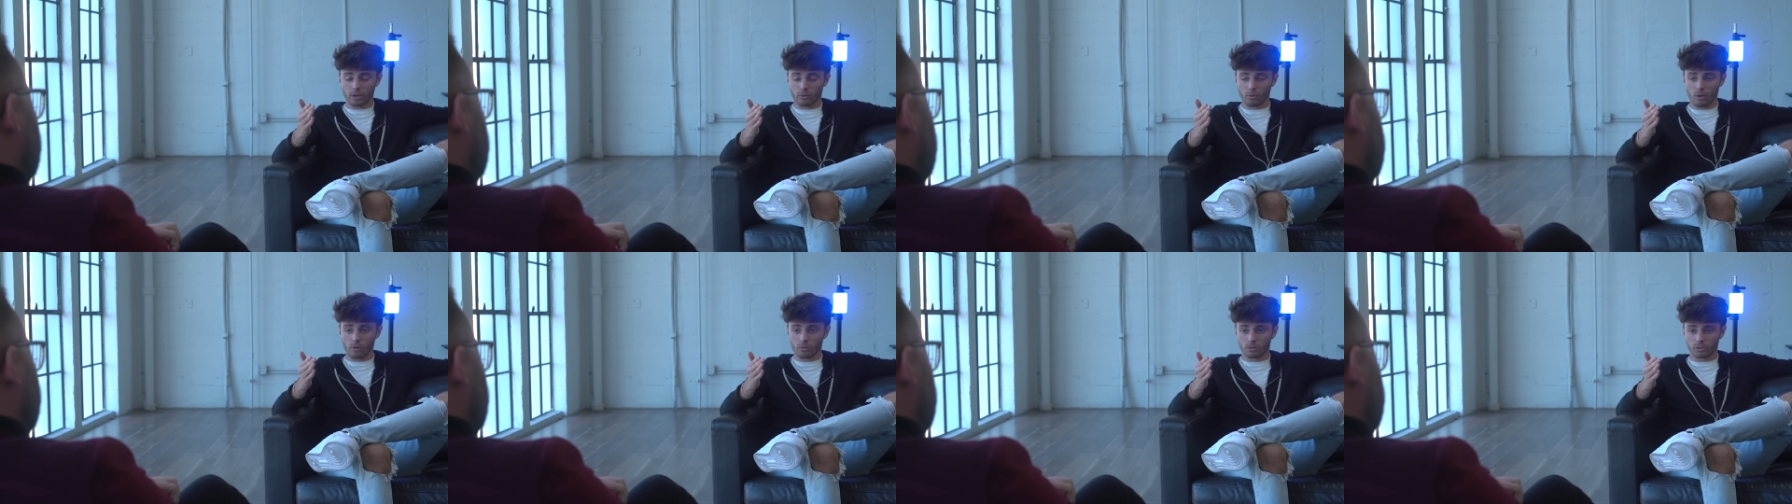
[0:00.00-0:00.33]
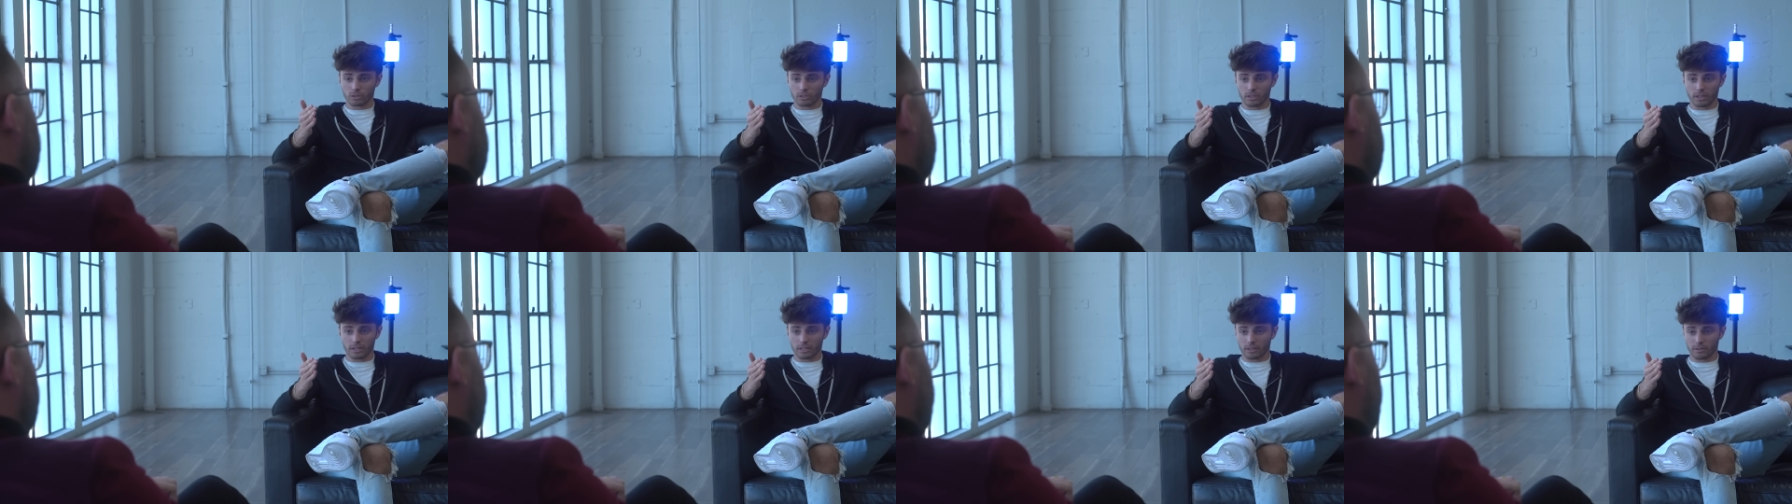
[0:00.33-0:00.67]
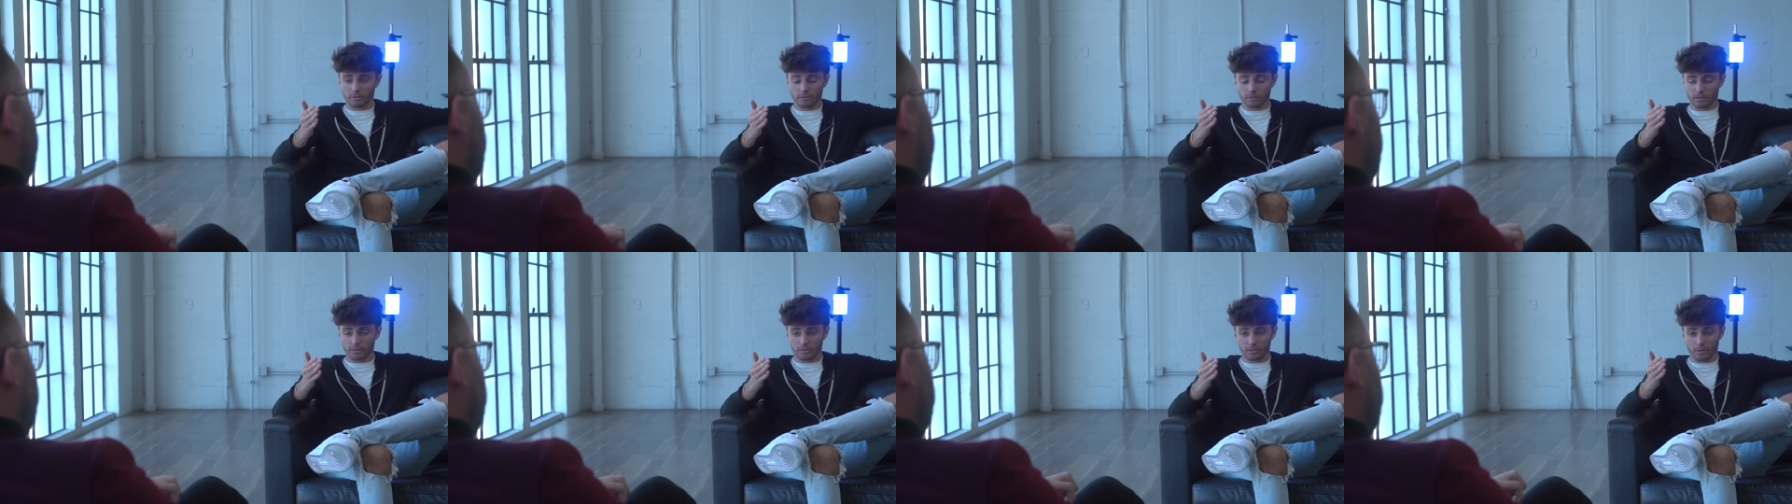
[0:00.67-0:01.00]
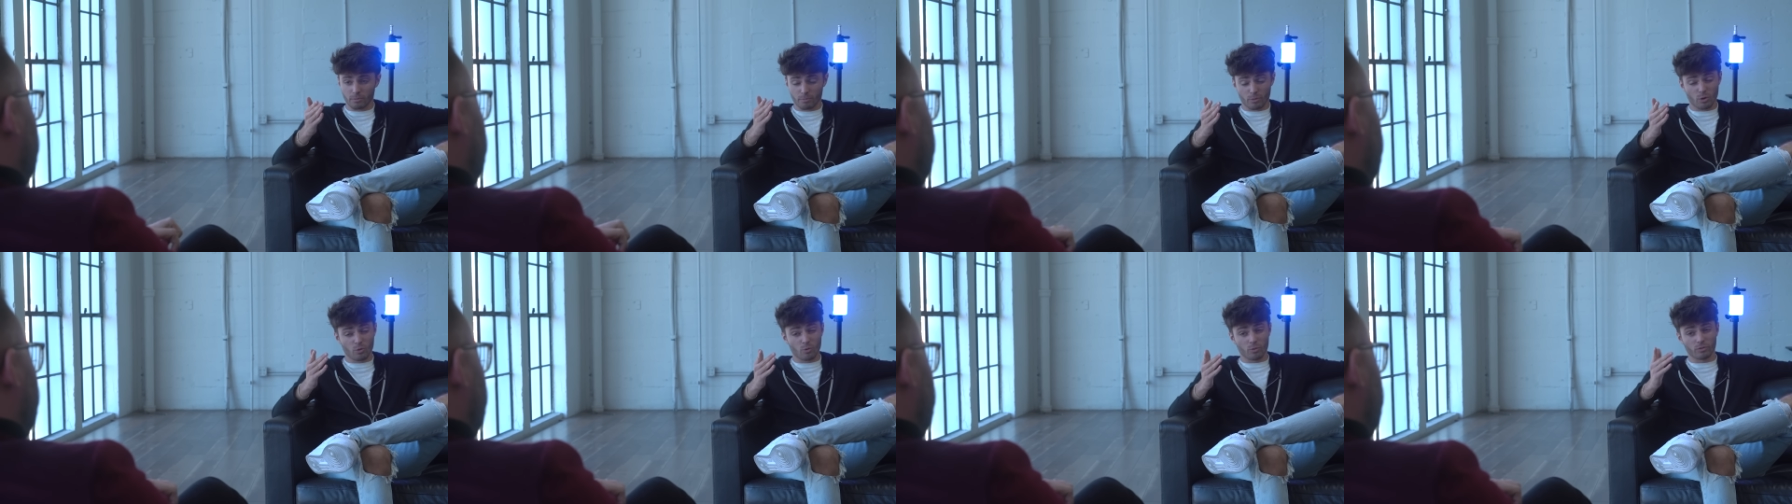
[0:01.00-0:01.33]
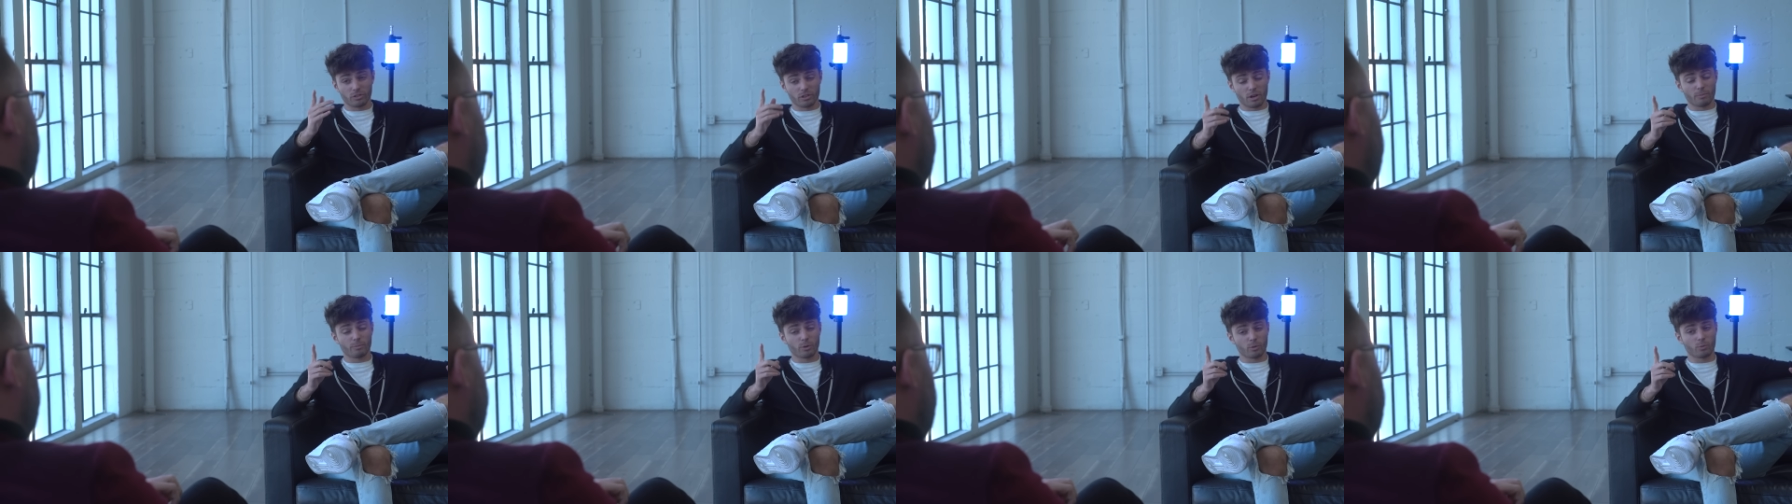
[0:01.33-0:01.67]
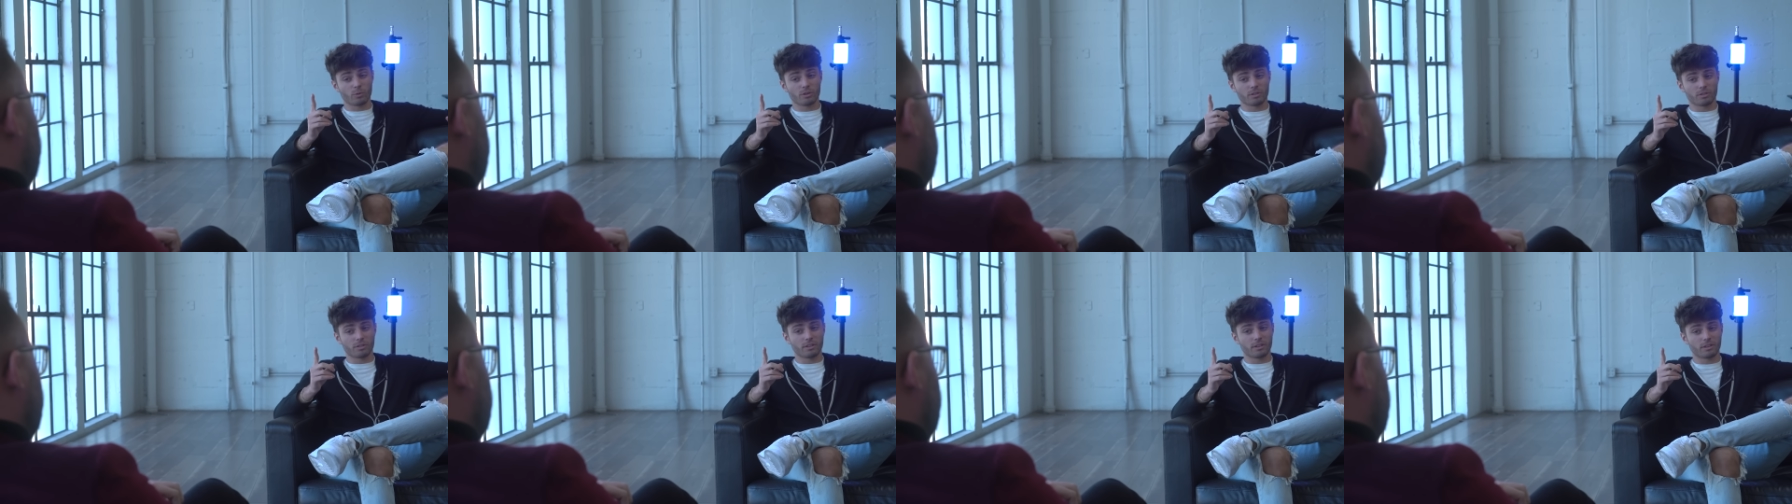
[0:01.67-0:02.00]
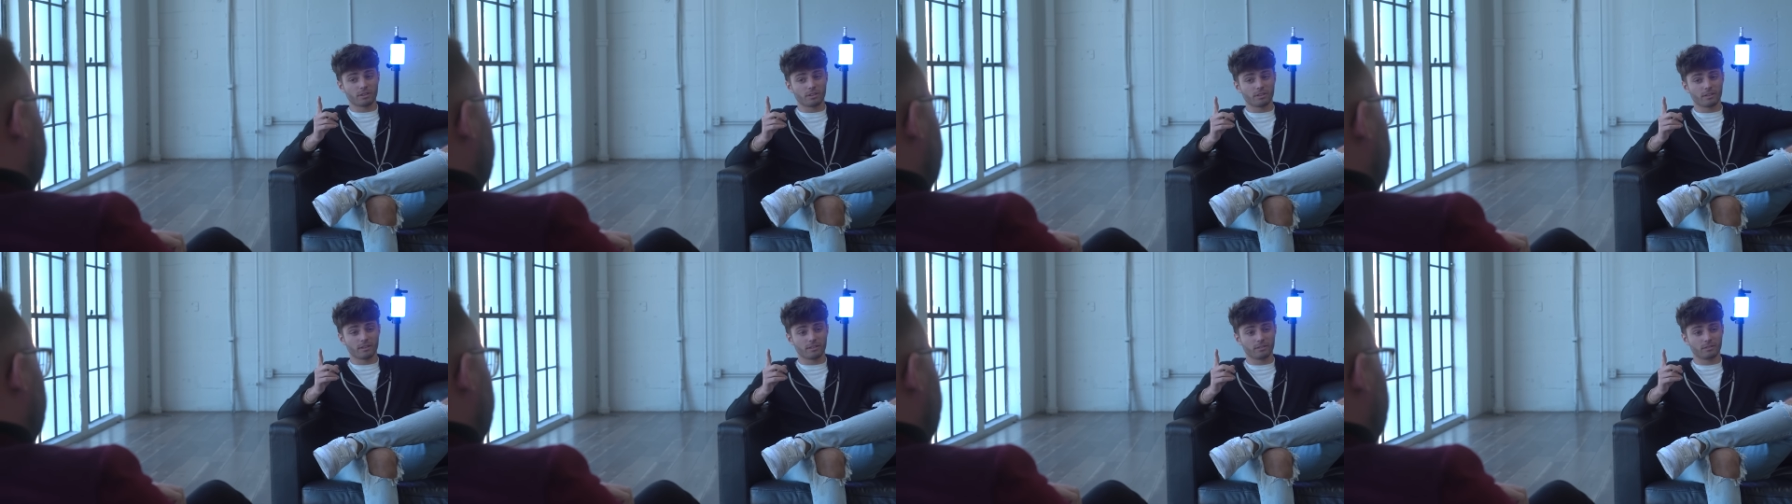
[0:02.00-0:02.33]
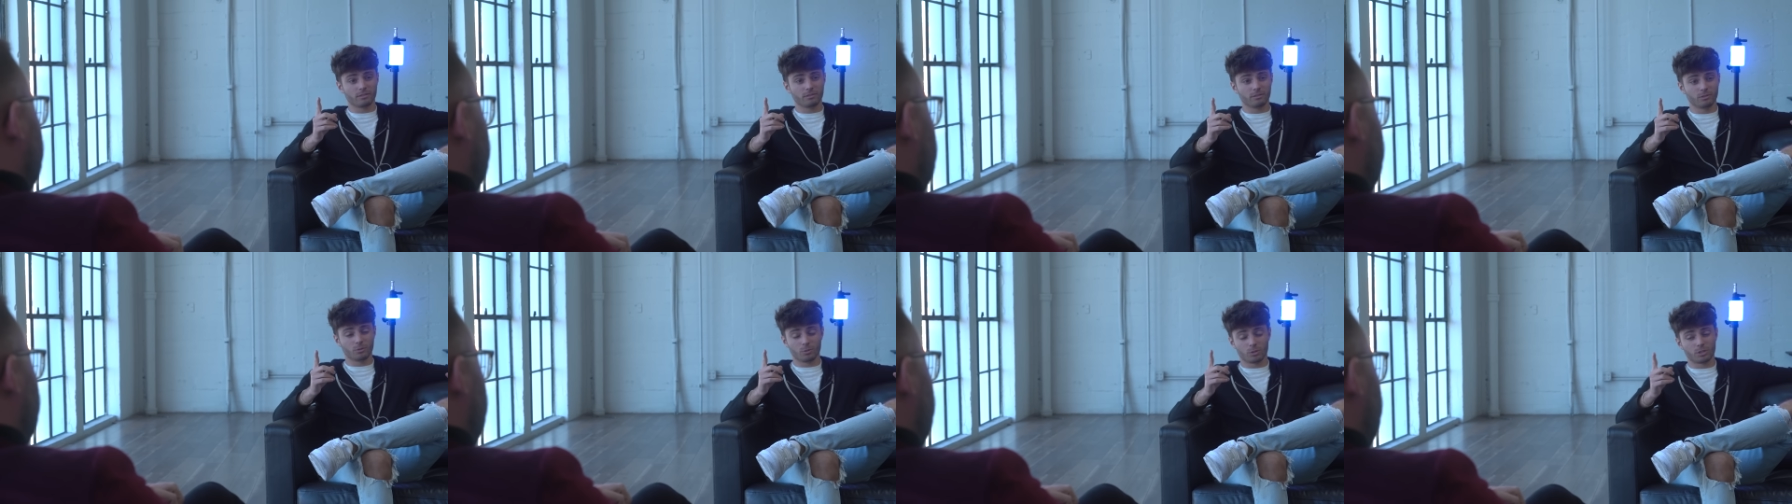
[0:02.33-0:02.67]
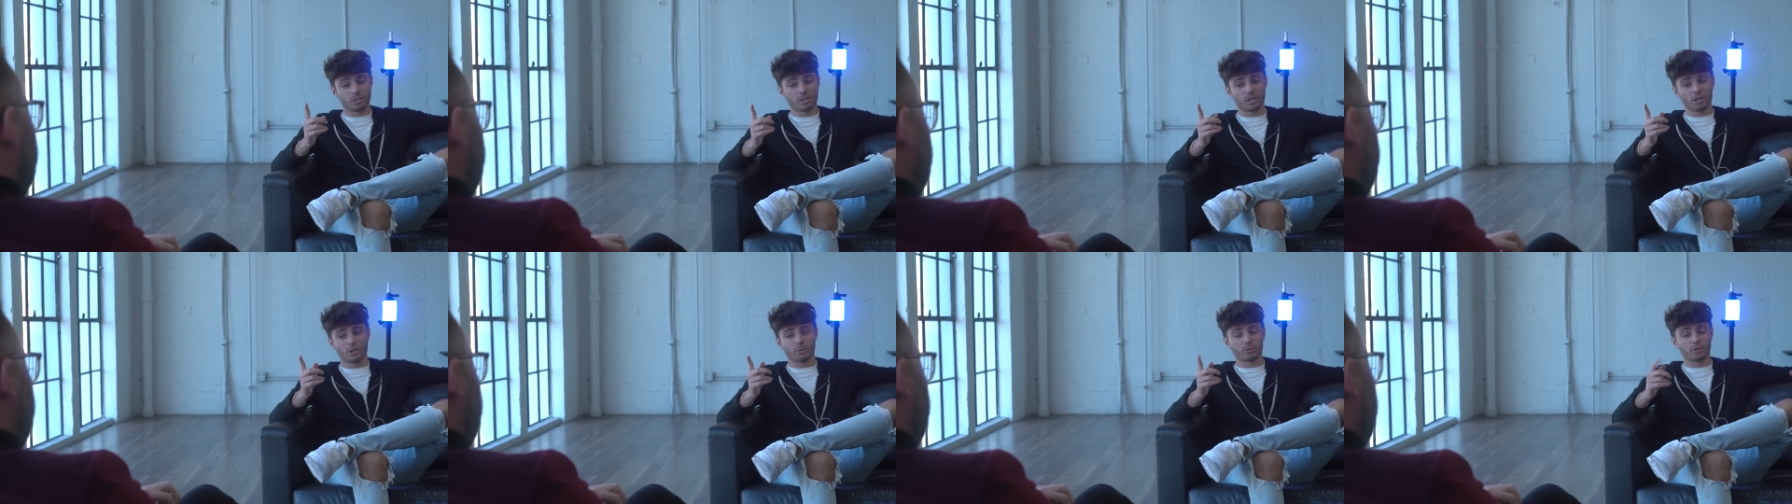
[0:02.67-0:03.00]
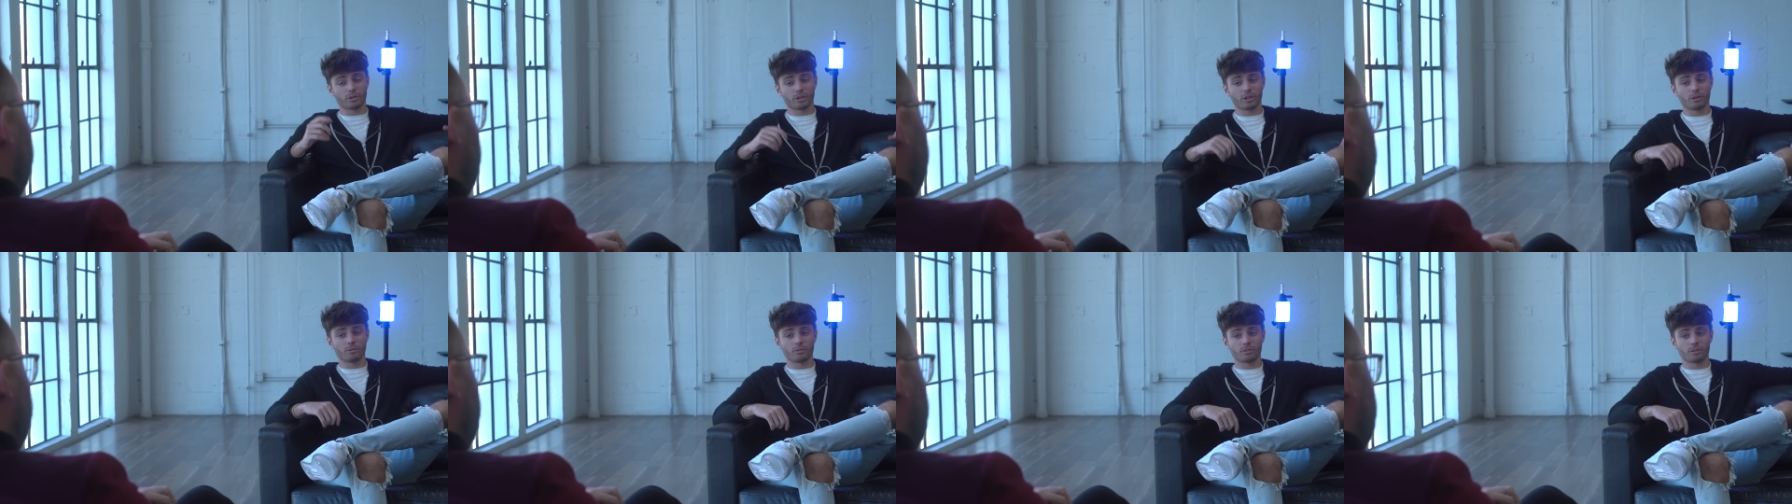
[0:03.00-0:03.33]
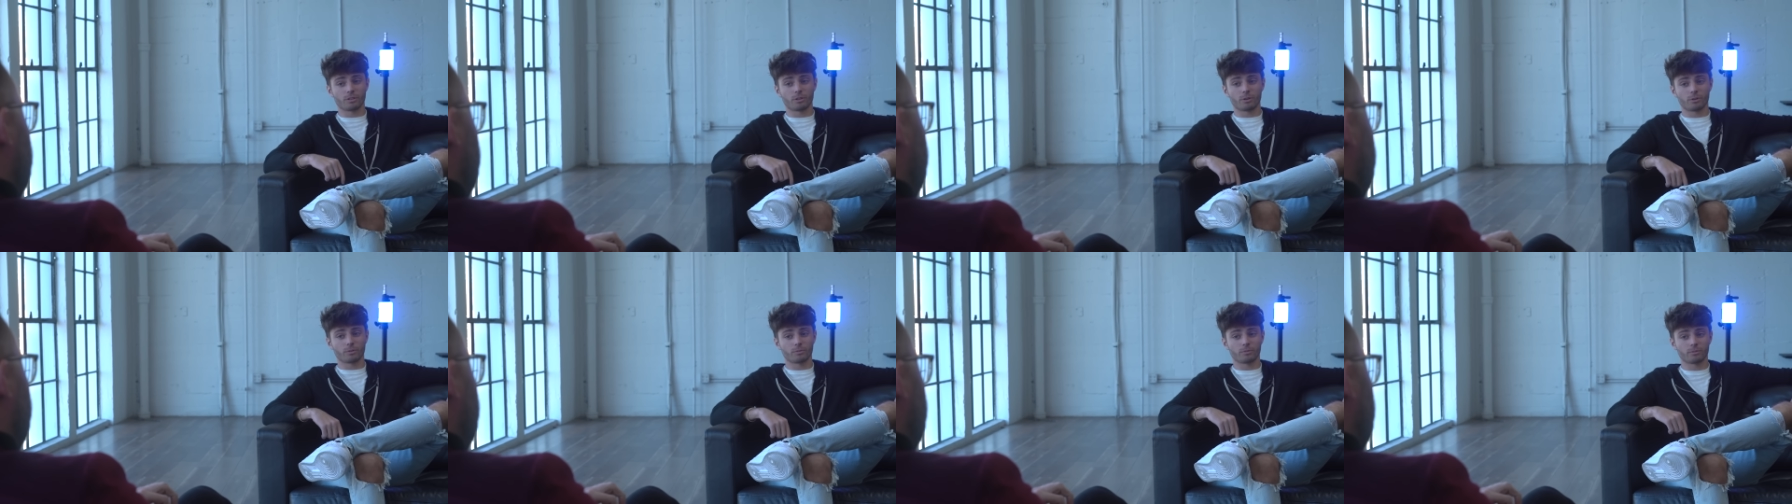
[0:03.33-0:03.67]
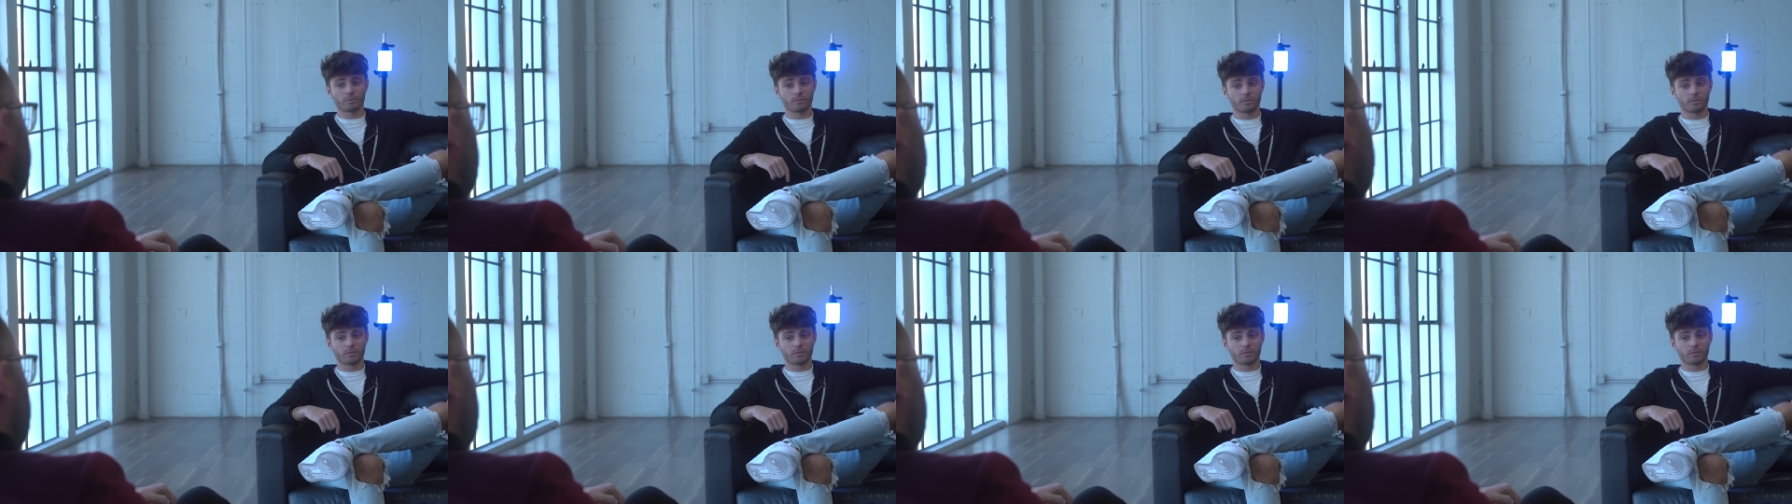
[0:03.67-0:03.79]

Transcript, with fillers: Like what was like the, the number, number one thing you'd say you were going through?